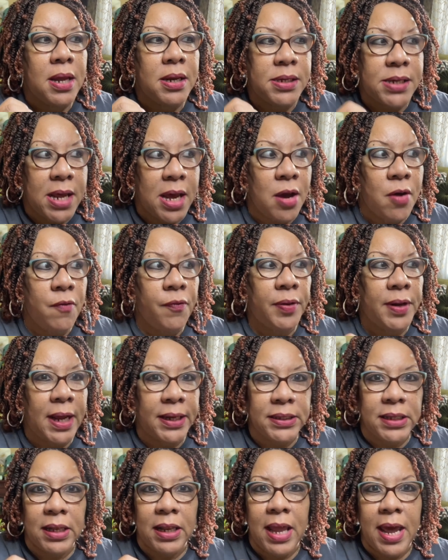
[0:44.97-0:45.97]
down for
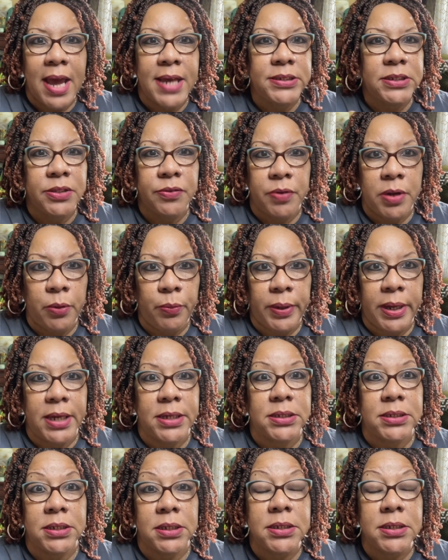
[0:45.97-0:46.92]
like the last 3 weeks.